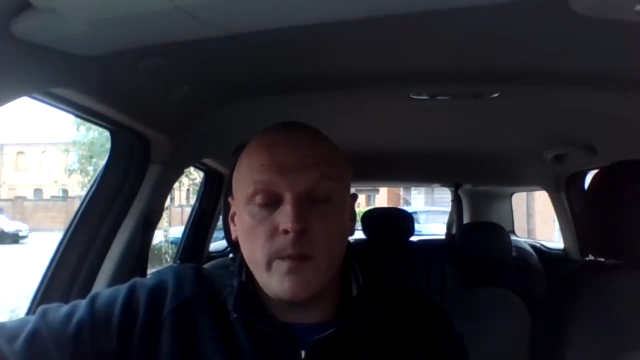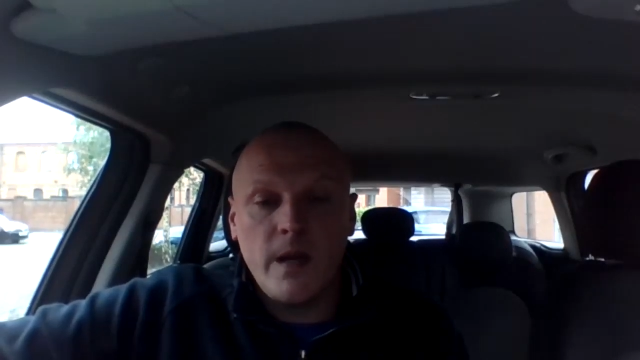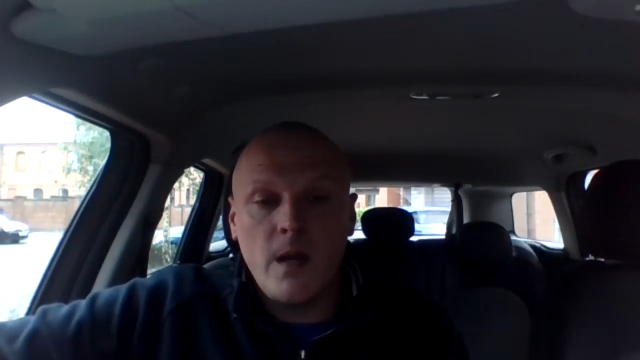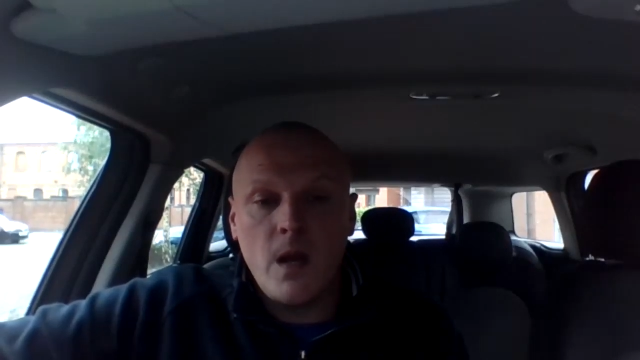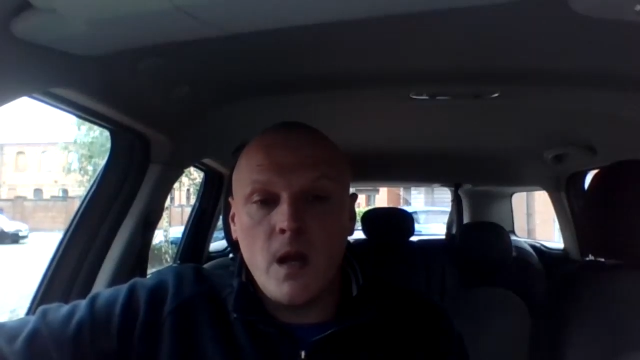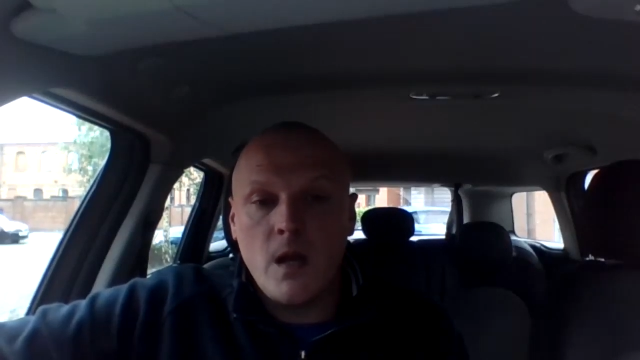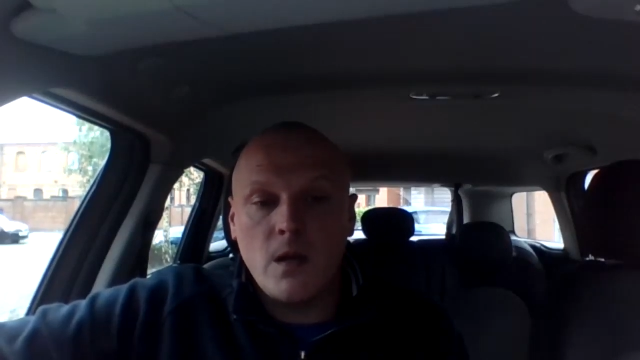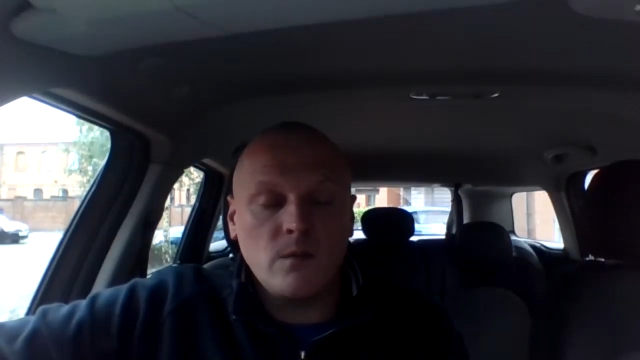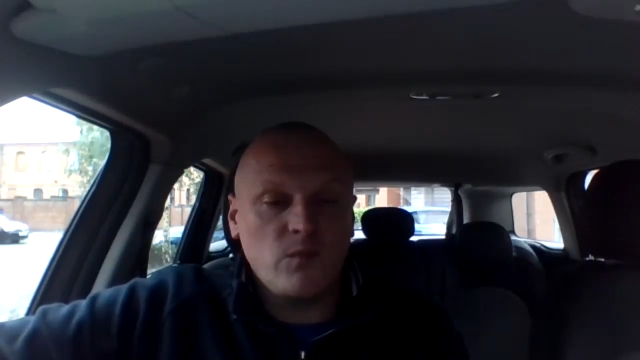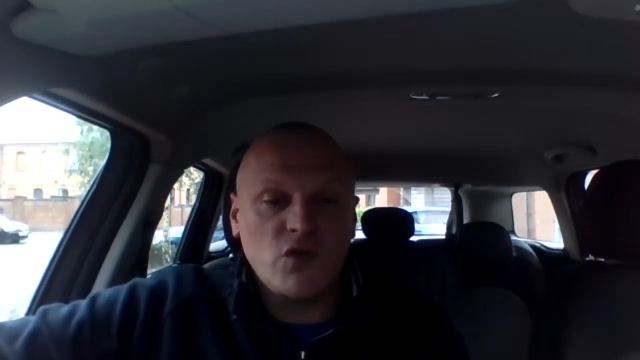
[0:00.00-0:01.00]

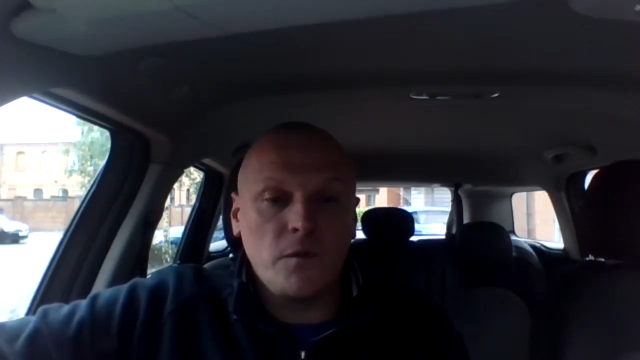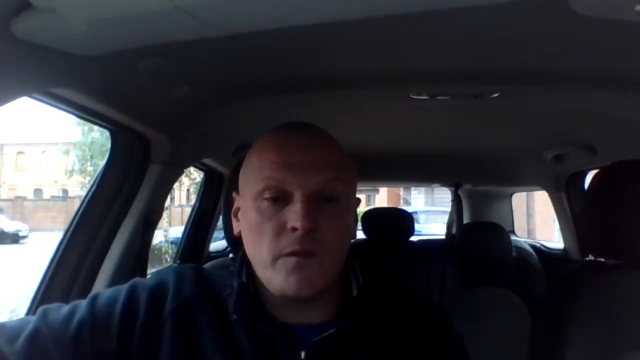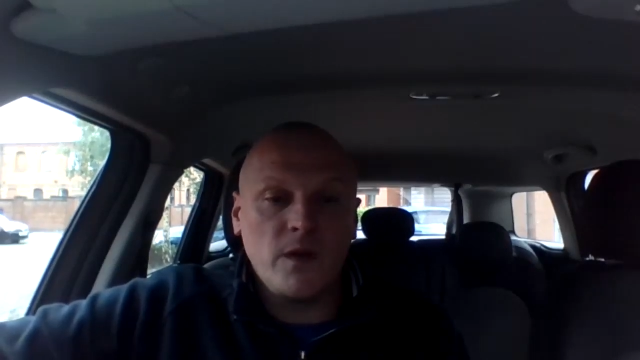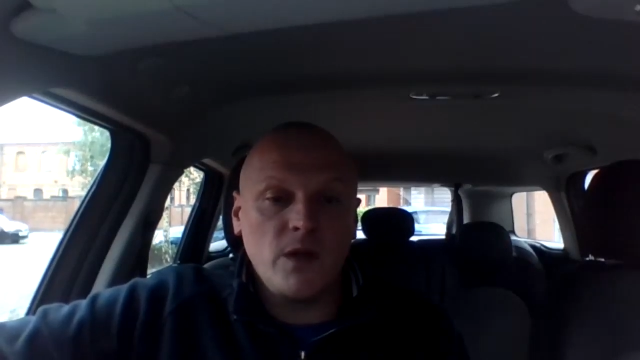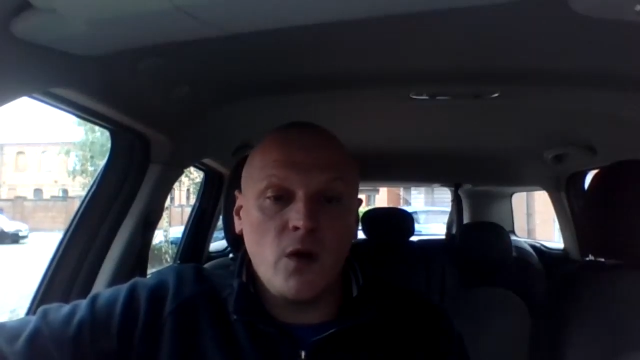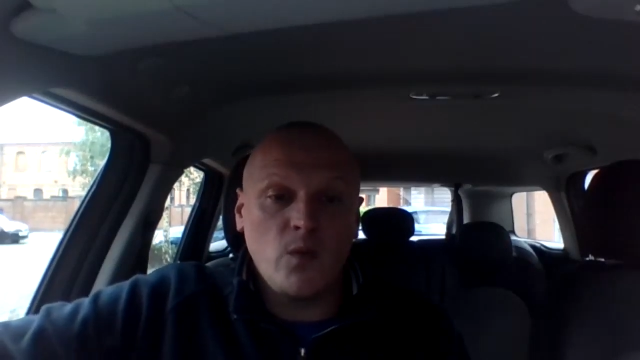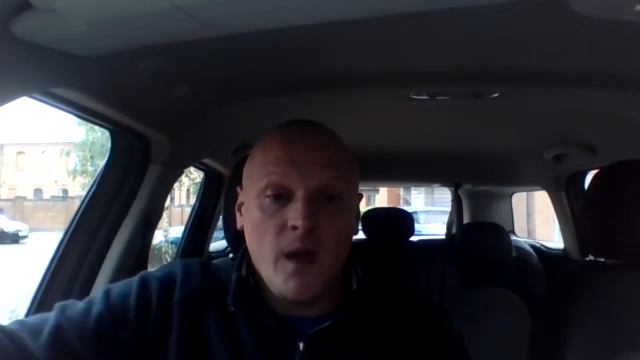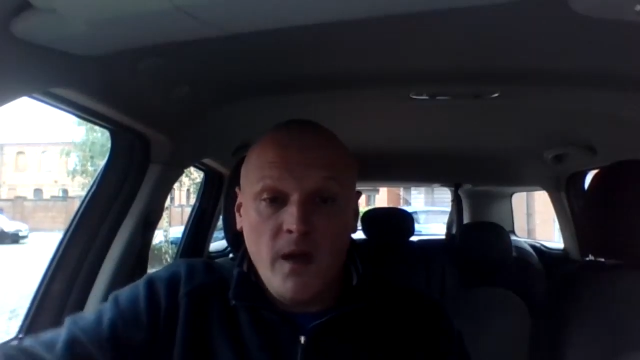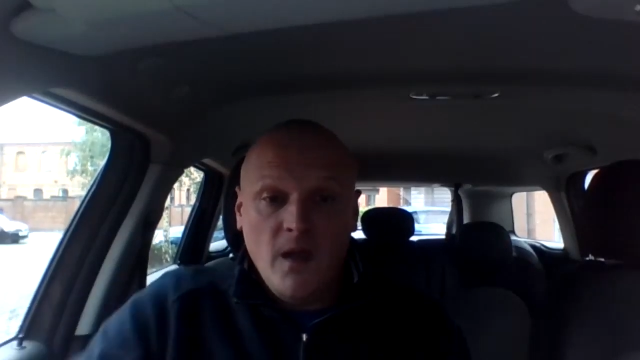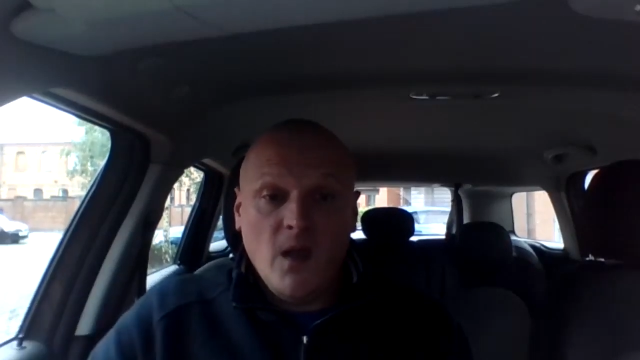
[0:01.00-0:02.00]
you know,
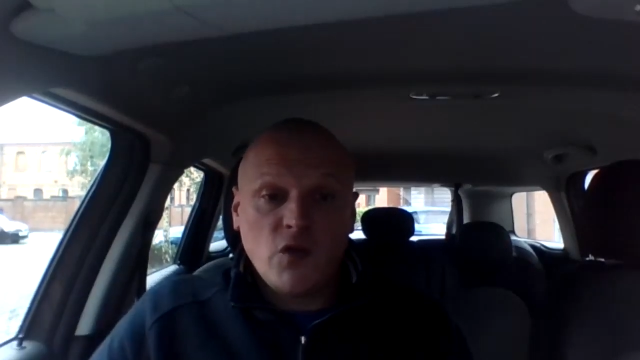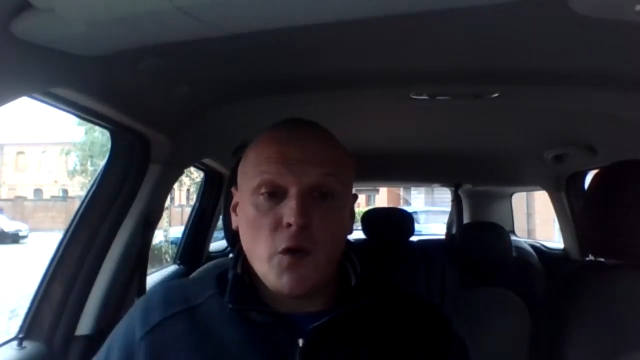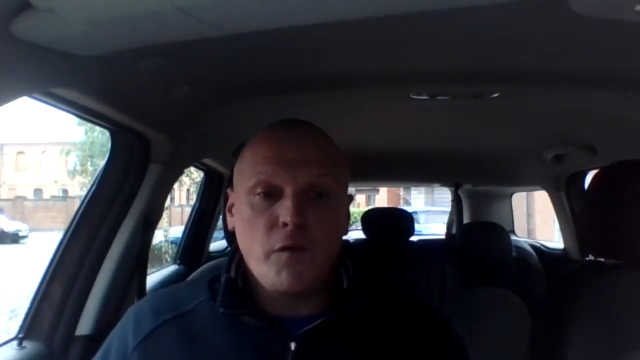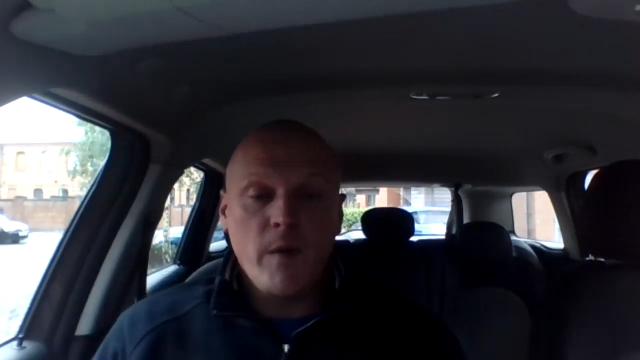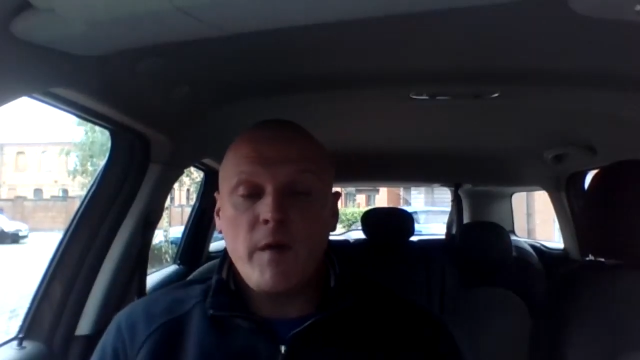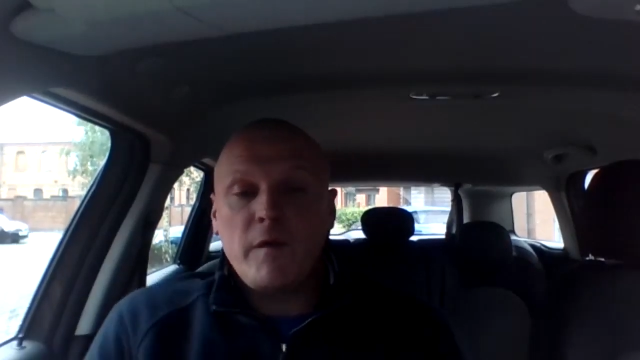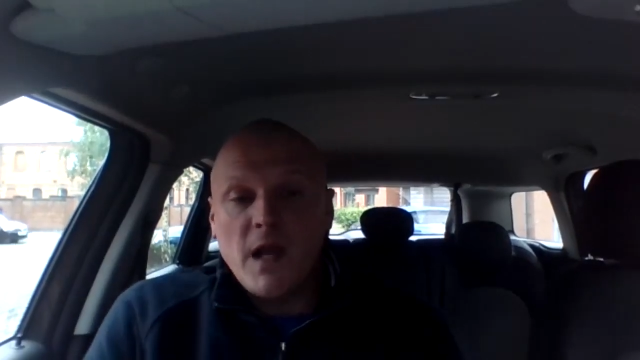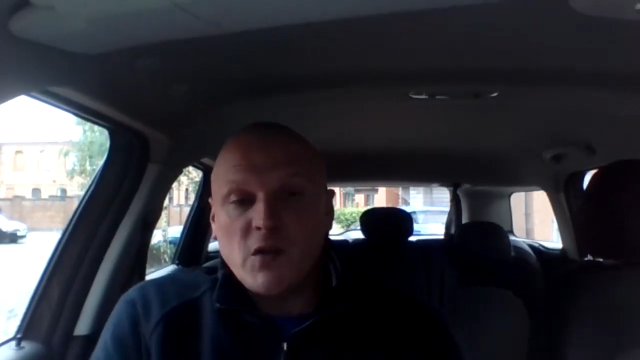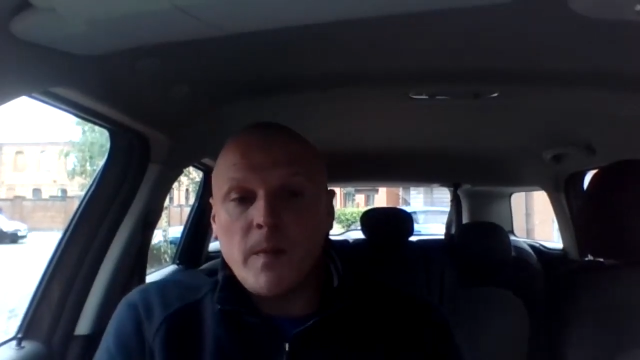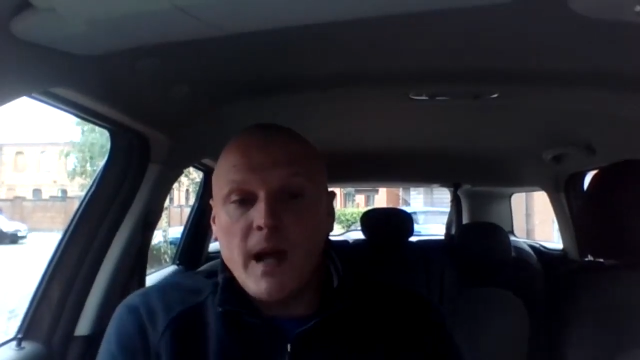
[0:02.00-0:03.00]
suffering with
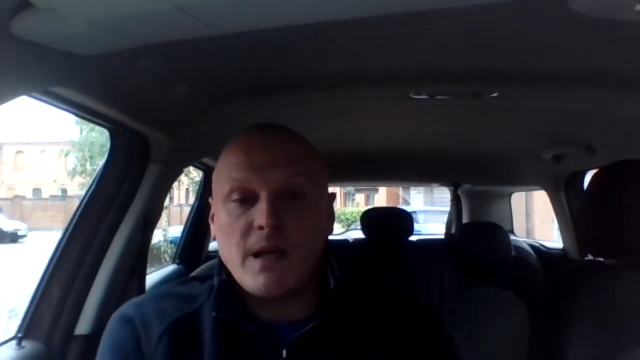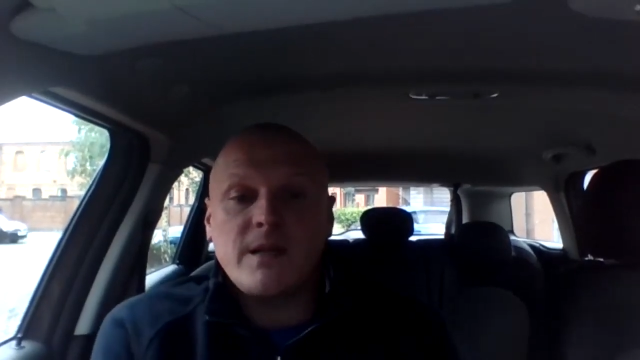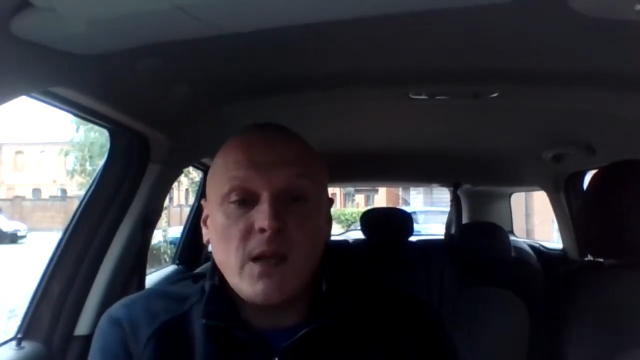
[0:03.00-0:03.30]
flashbacks,